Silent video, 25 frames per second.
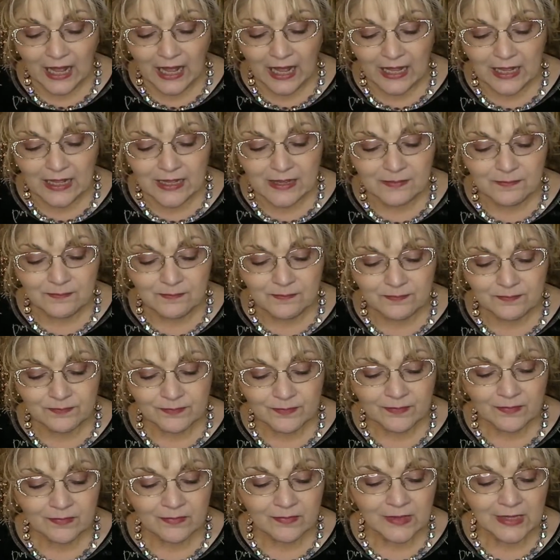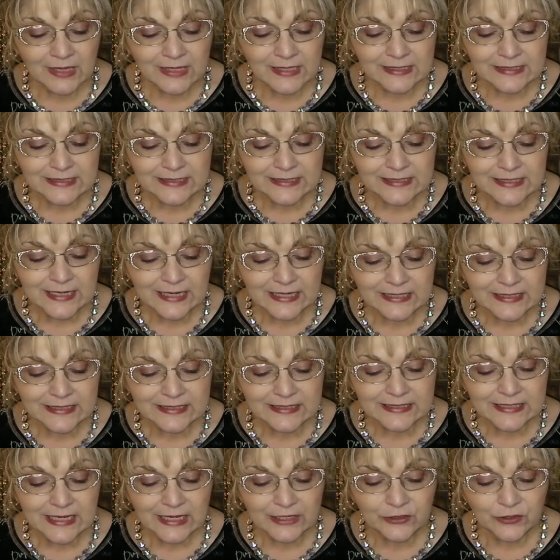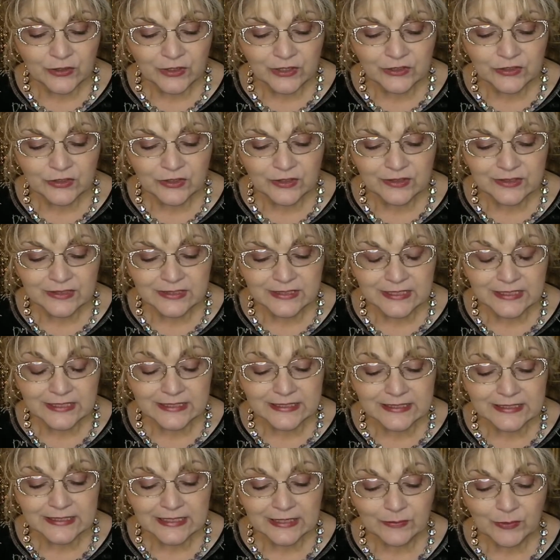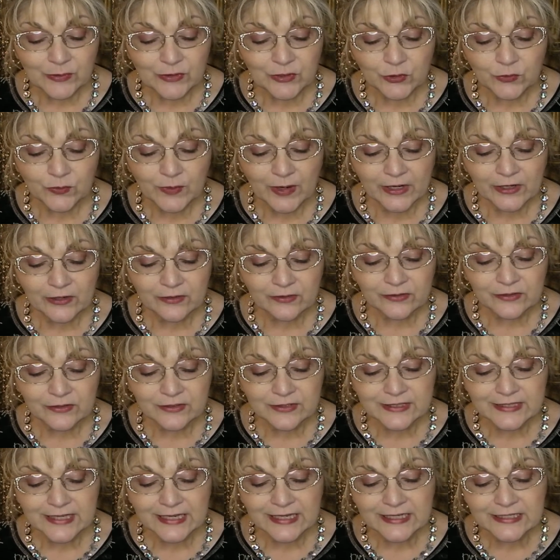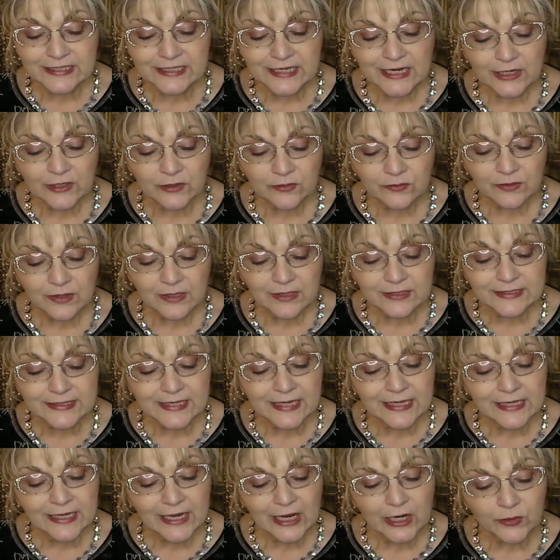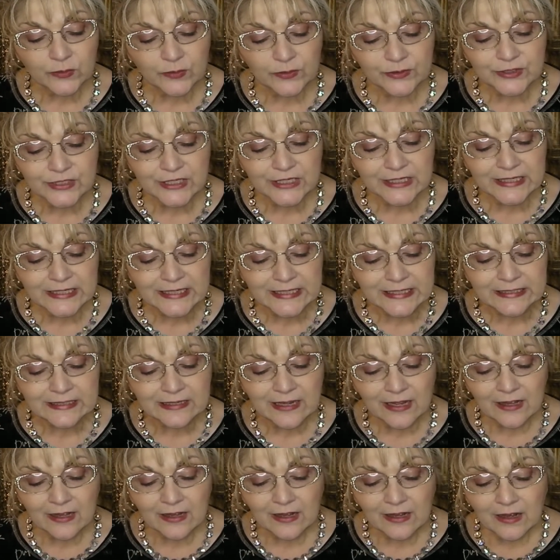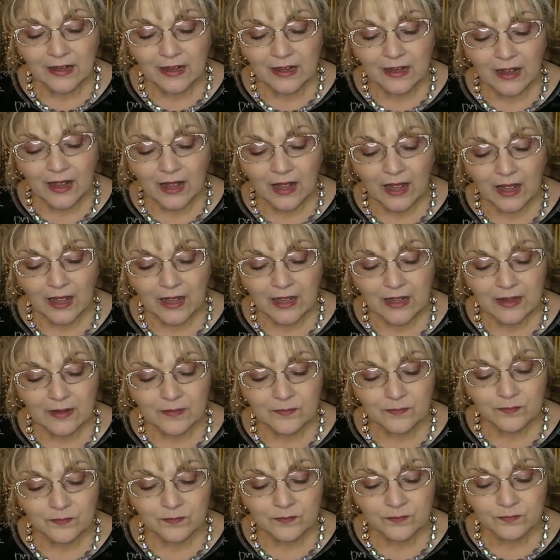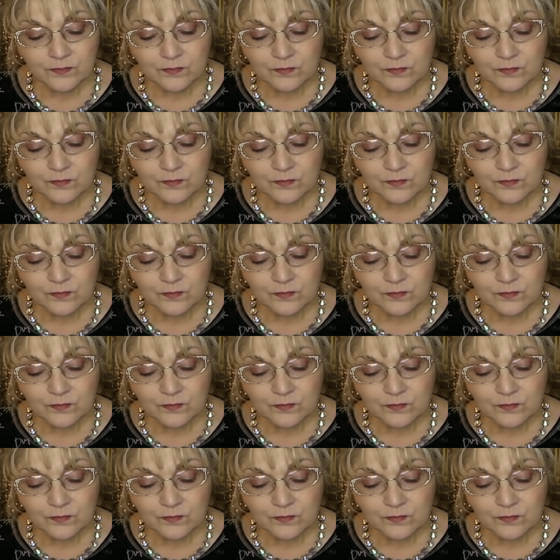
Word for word: Um, it says uh, you can use this with your regular skincare, skincare routine. Um,